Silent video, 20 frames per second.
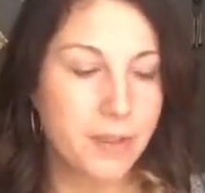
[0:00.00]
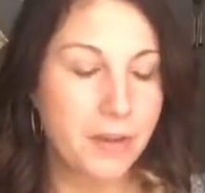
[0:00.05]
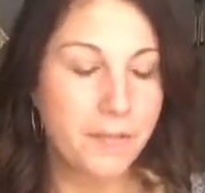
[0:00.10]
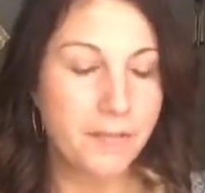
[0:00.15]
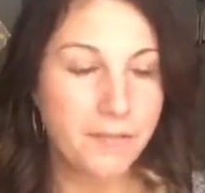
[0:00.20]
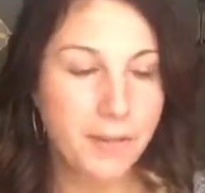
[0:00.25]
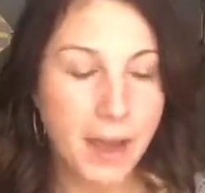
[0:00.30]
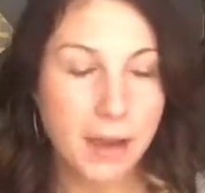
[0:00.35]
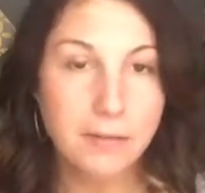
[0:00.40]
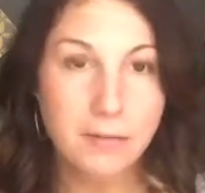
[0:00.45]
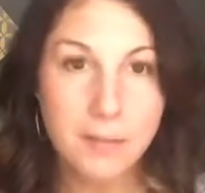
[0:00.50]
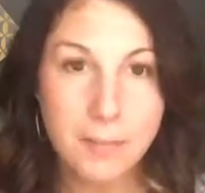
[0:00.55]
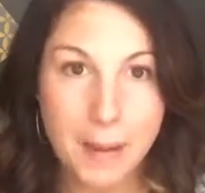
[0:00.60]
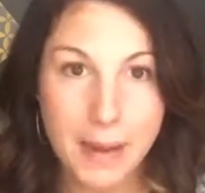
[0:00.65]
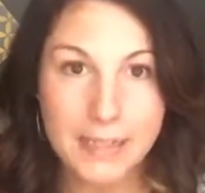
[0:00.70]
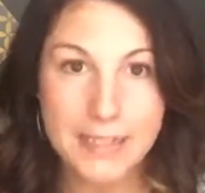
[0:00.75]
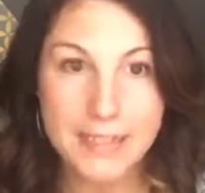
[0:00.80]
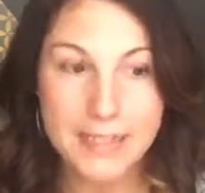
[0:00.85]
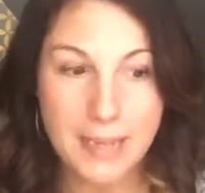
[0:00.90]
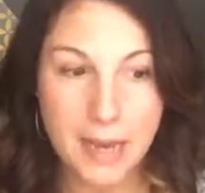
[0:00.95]
found
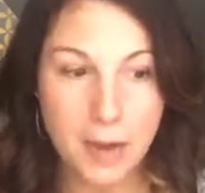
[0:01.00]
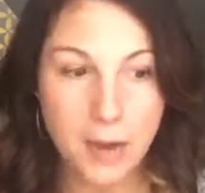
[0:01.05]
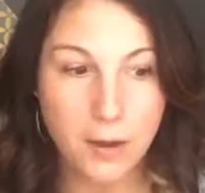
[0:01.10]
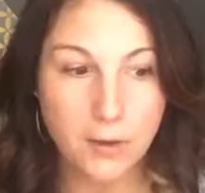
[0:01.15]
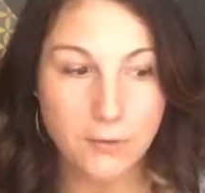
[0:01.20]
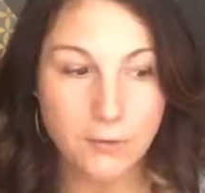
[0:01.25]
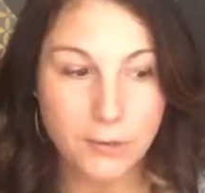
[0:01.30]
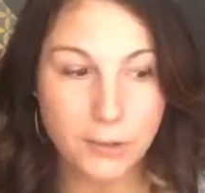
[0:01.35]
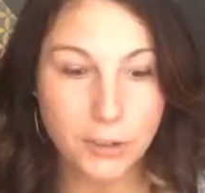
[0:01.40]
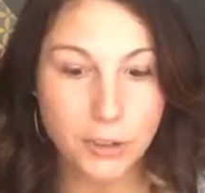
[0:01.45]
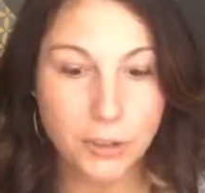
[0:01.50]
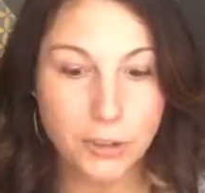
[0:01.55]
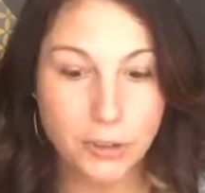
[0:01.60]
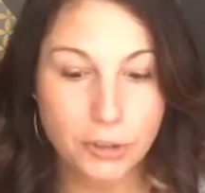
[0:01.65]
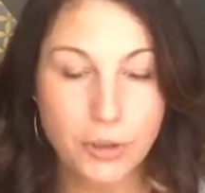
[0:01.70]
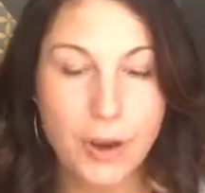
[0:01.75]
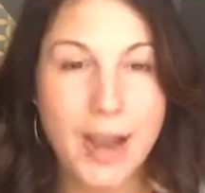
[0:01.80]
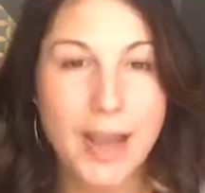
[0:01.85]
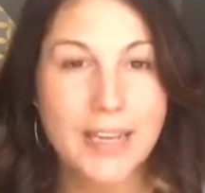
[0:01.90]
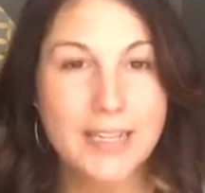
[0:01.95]
myself
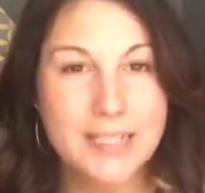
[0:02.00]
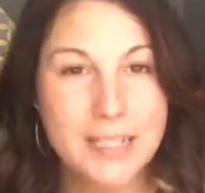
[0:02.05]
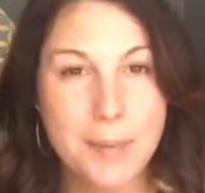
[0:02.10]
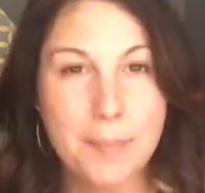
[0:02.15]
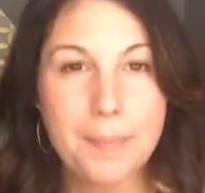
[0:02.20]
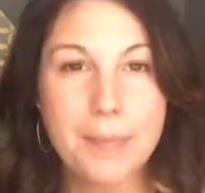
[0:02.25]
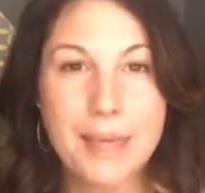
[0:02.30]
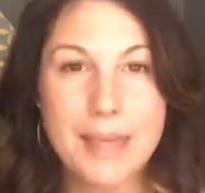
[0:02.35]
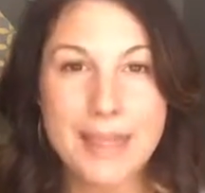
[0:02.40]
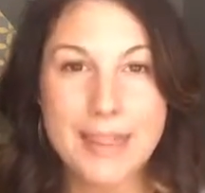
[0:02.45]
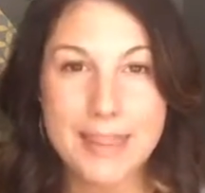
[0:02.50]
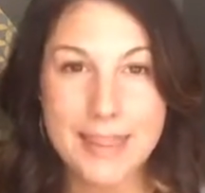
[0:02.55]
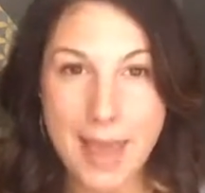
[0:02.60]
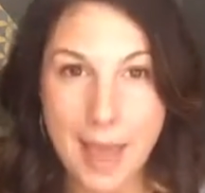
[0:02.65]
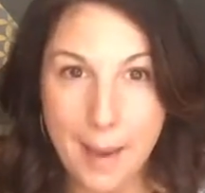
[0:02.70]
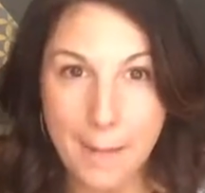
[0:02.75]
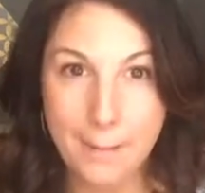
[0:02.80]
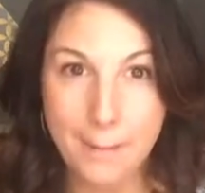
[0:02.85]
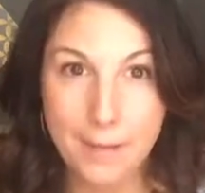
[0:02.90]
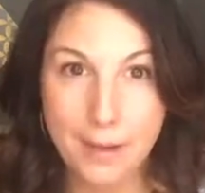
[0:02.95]
trying to be them.